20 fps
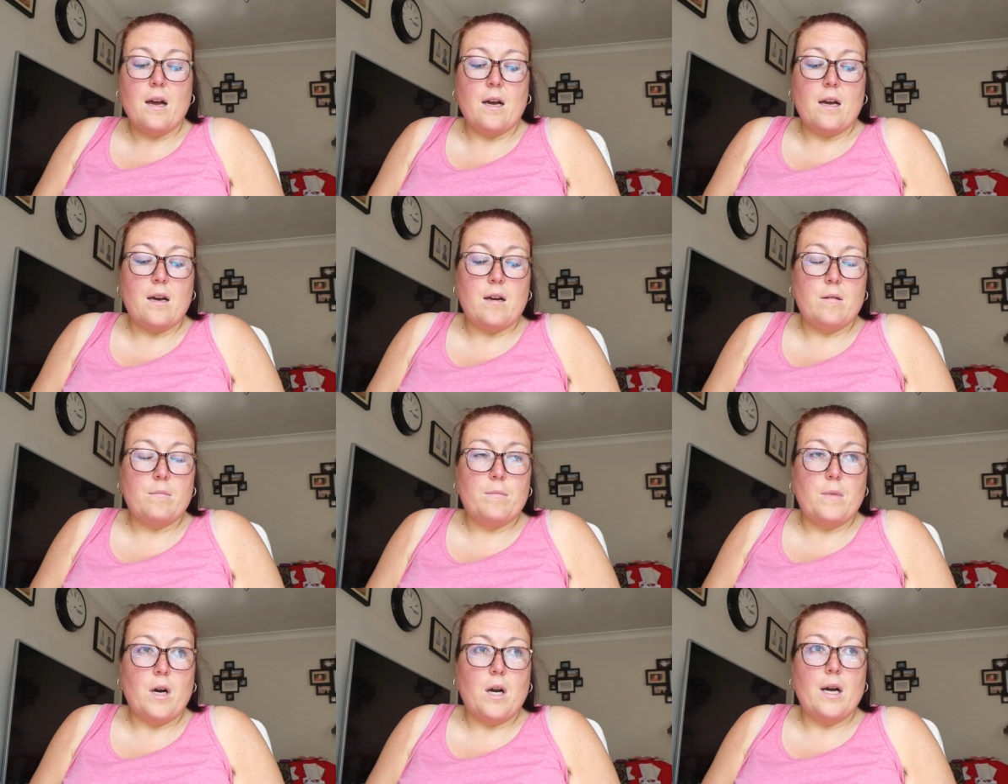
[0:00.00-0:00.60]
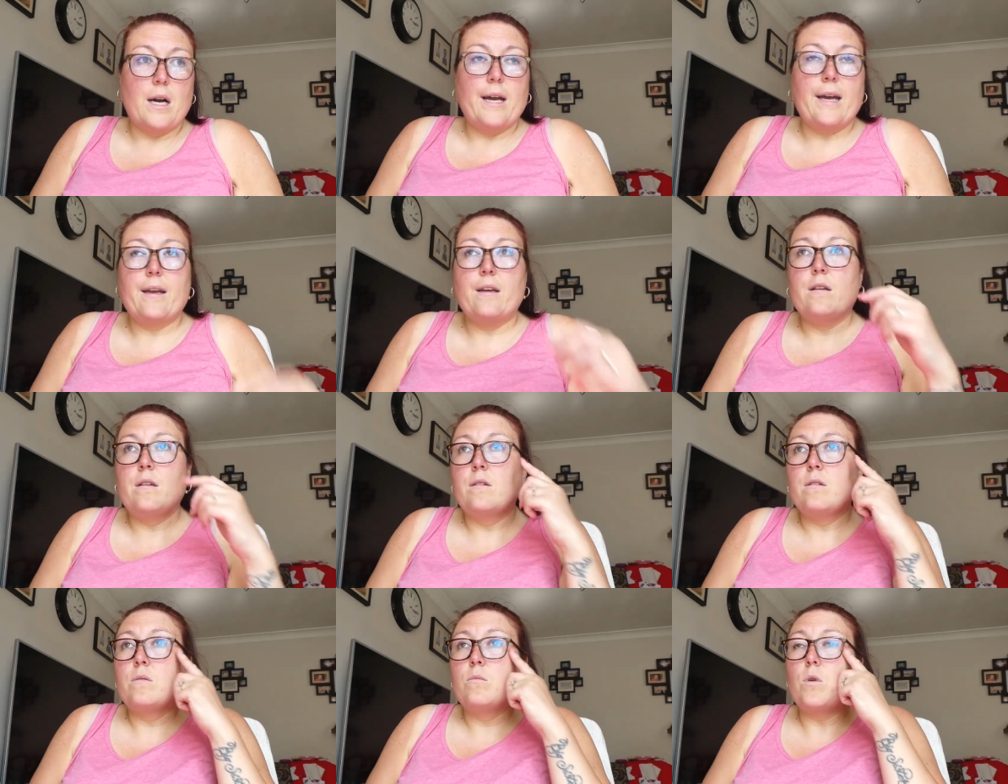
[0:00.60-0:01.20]
Um, I
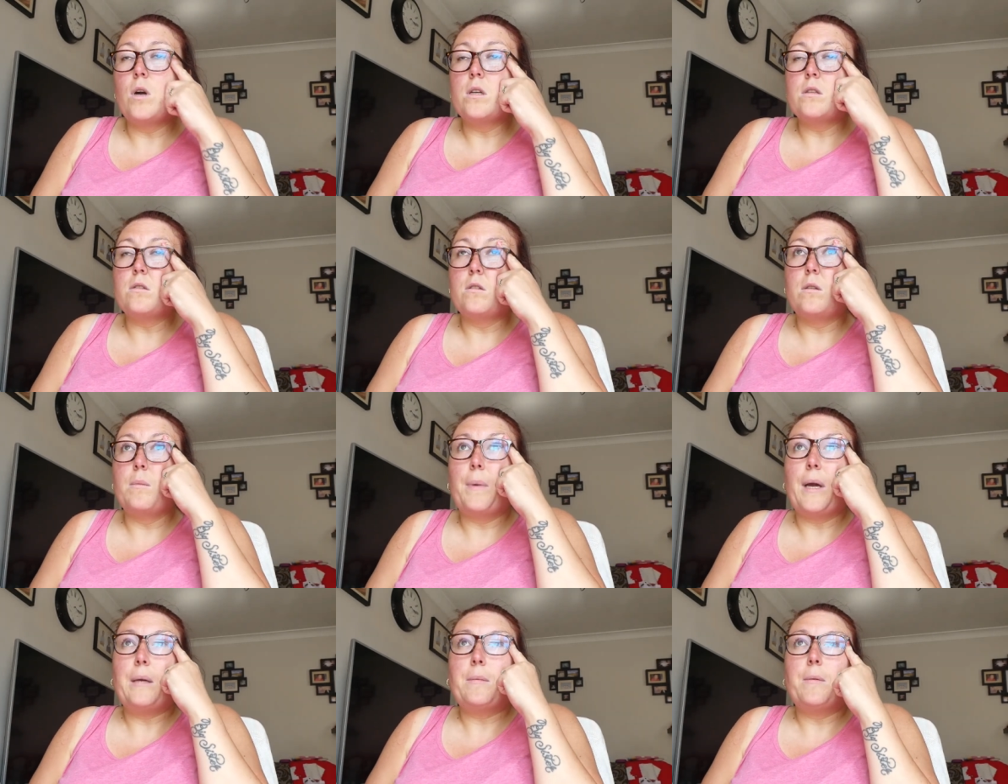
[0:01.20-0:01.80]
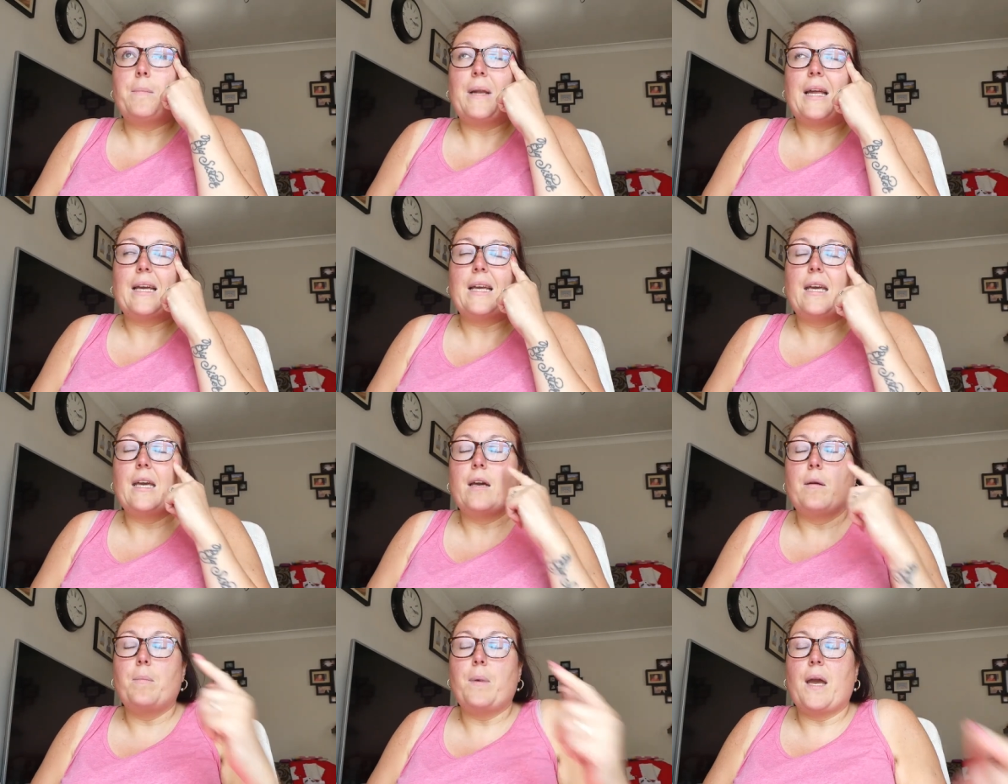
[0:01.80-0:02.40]
worked on the baby
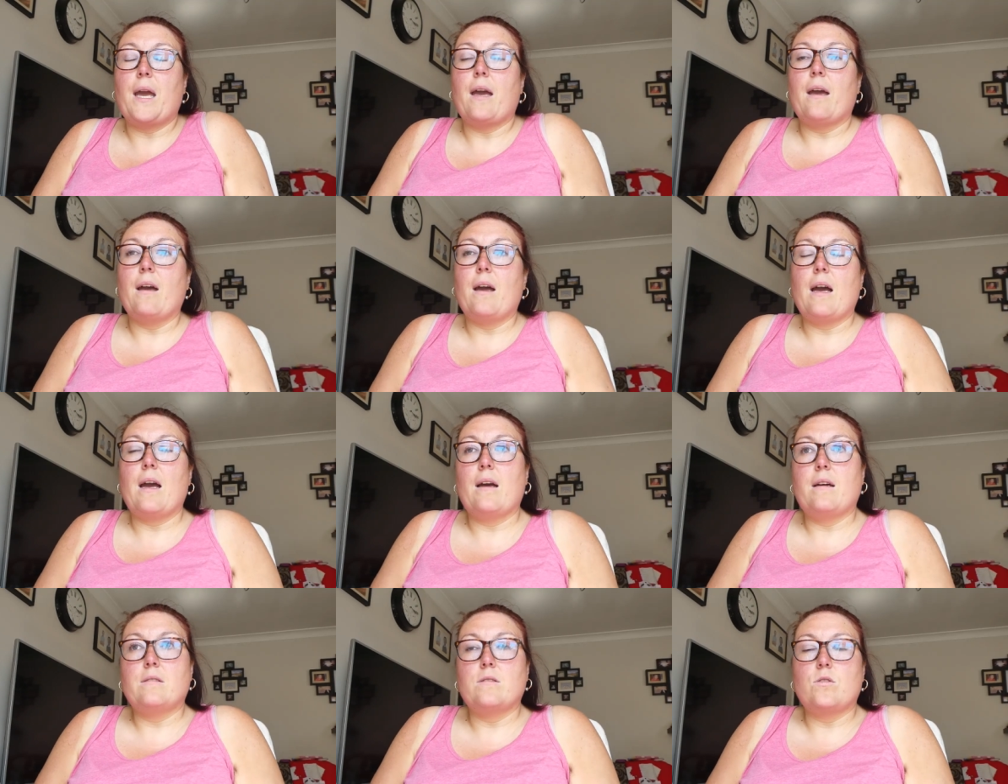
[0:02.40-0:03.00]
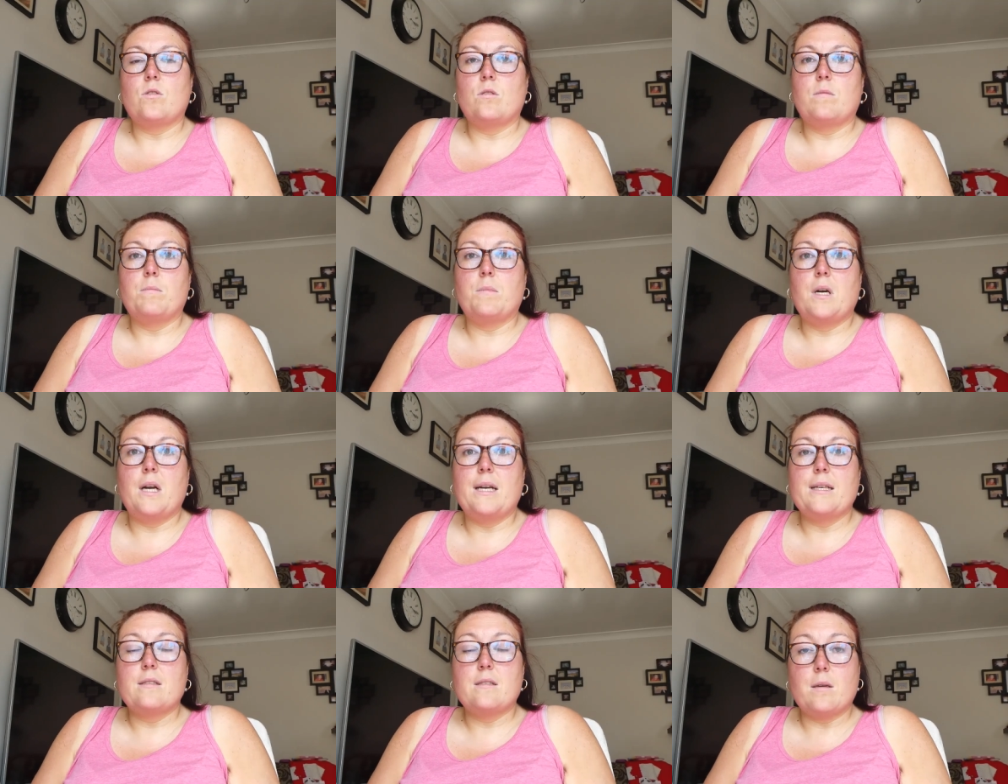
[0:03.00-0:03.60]
blanket a bit and on
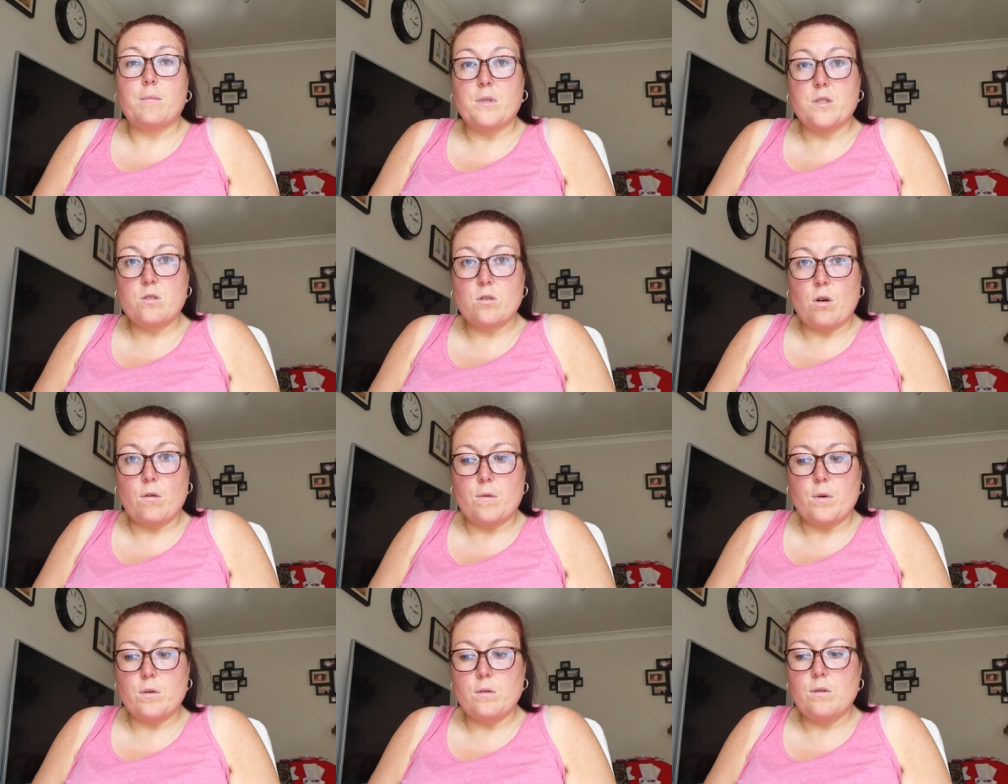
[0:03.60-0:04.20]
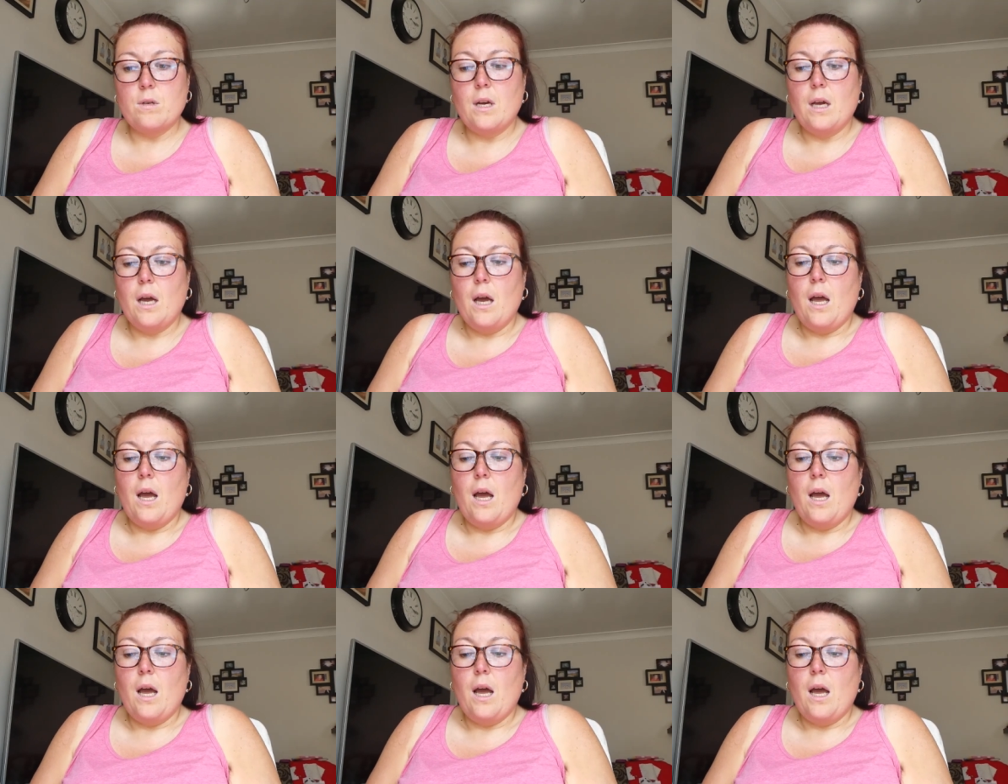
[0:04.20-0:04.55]
my summer sorrel.